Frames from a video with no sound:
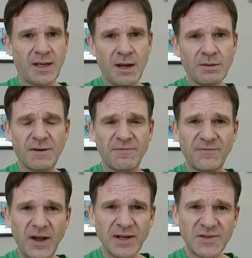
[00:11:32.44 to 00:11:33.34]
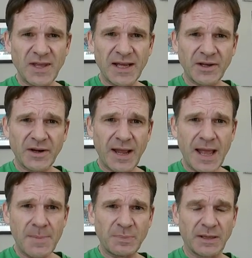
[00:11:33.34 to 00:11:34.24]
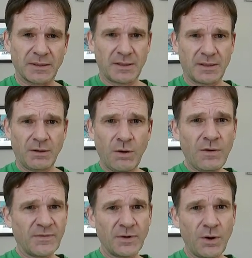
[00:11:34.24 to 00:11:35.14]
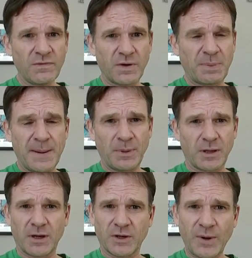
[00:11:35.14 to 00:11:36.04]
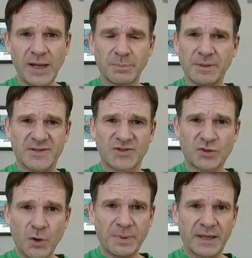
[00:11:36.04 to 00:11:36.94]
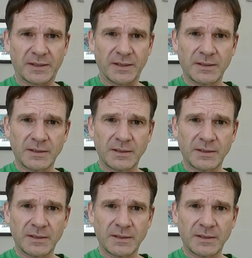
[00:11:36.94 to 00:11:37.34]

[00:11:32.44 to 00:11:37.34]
How the fuck is that going to happen? Over and over, people are incredibly stupid.